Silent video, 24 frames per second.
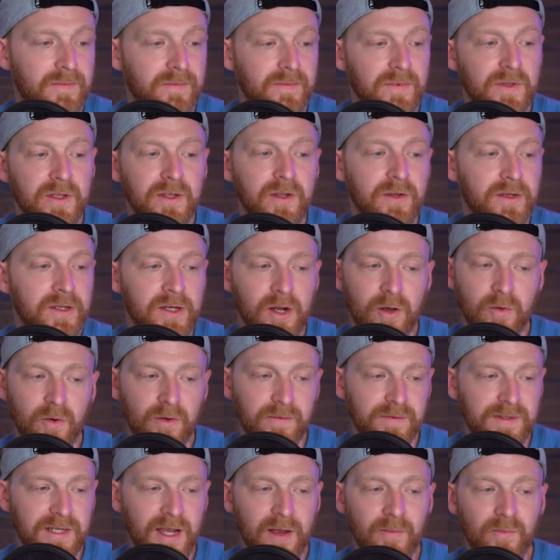You know,
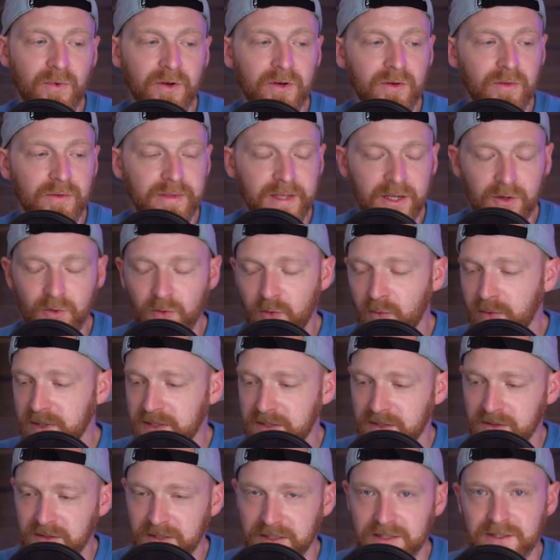Tamron, they always
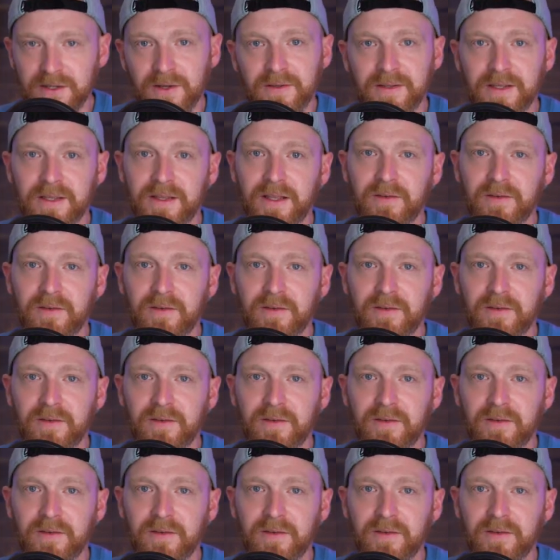do this, don't they?